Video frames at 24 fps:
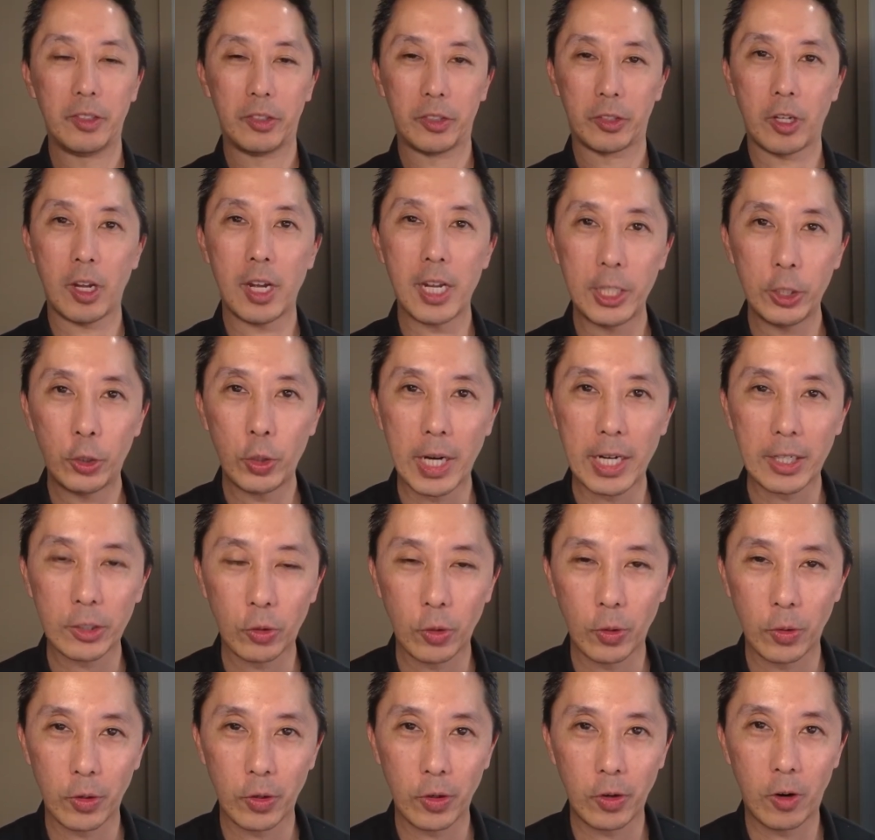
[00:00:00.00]
contracts
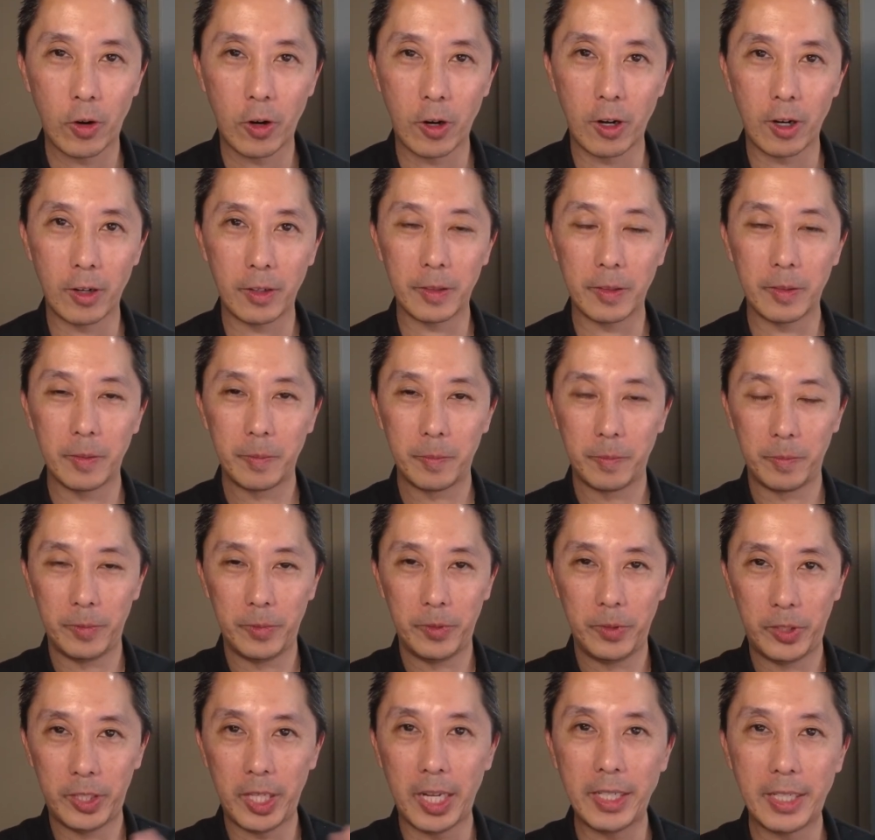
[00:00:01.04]
are
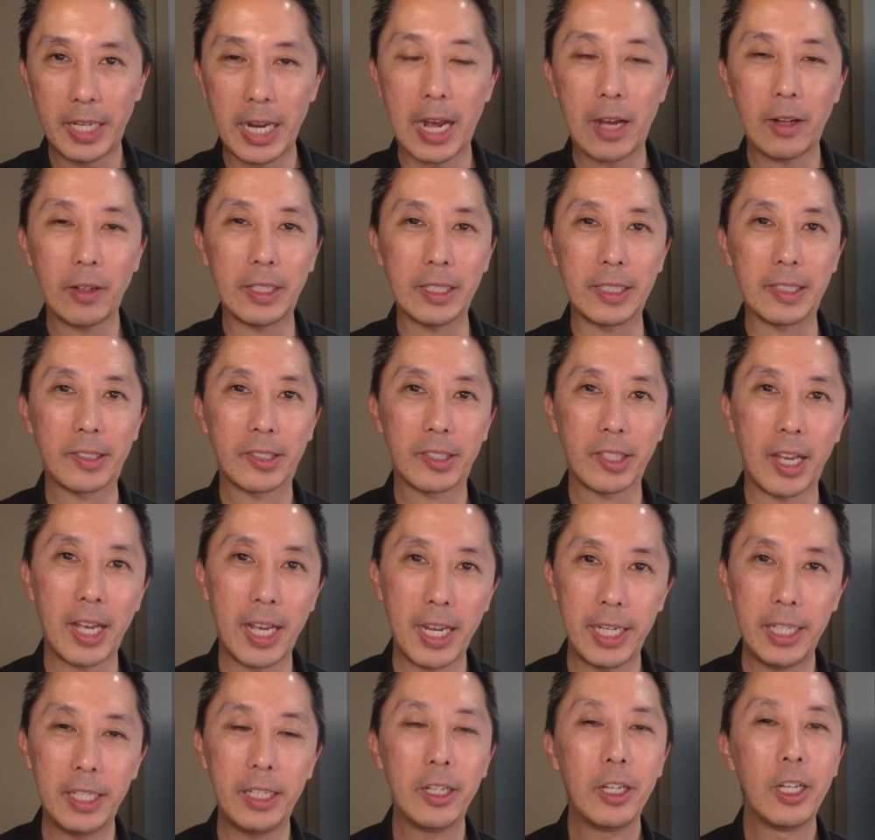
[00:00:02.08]
sent out and
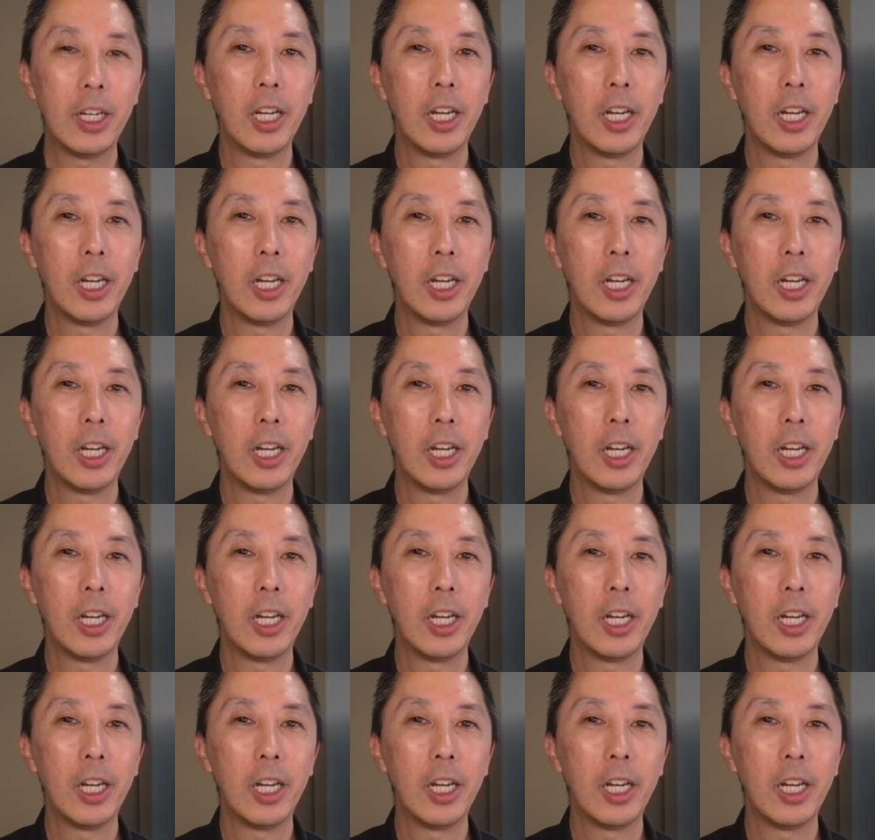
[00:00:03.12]
signed,